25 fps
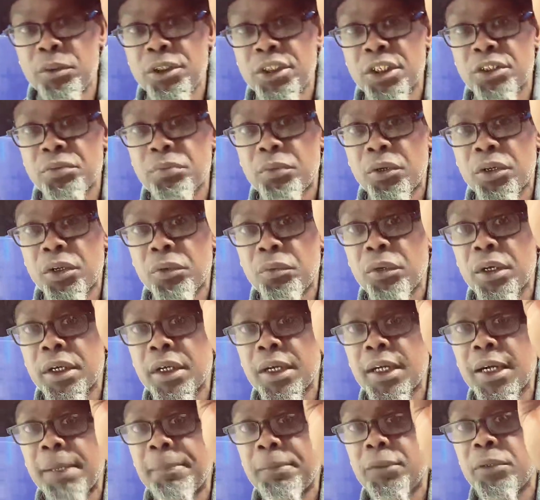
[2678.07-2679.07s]
We just want to
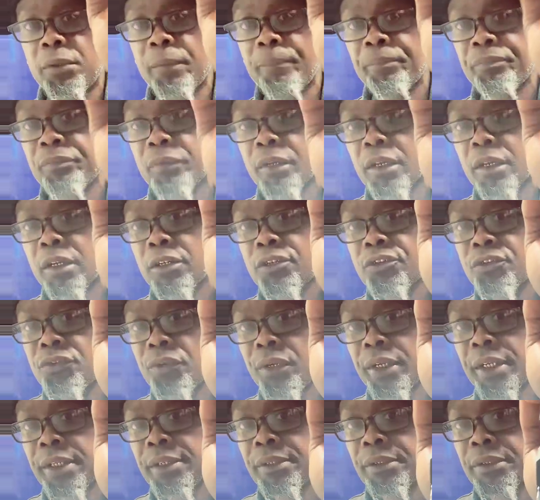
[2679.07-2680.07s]
run a couple
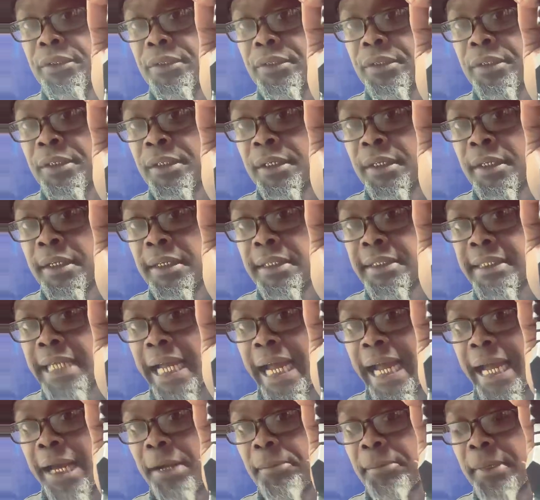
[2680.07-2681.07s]
stringers,
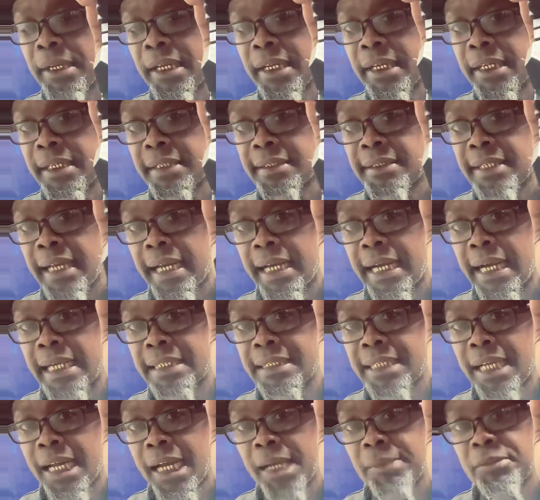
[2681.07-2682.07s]
time in, take
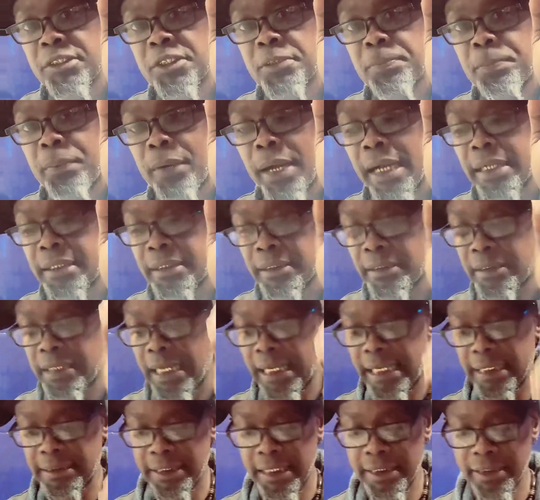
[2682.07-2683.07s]
our time, just
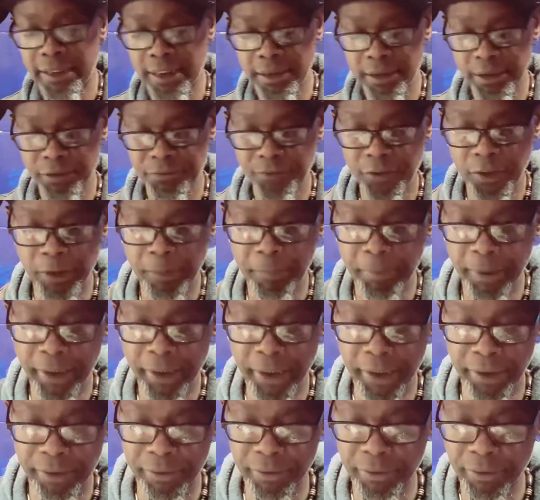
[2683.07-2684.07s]
practice. Like I say, this is for the
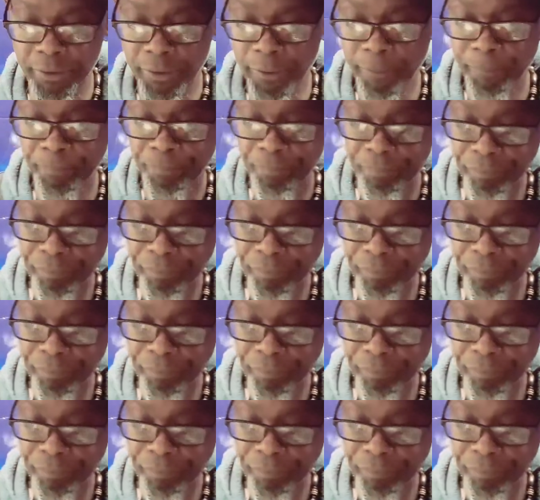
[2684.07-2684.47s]
beginners.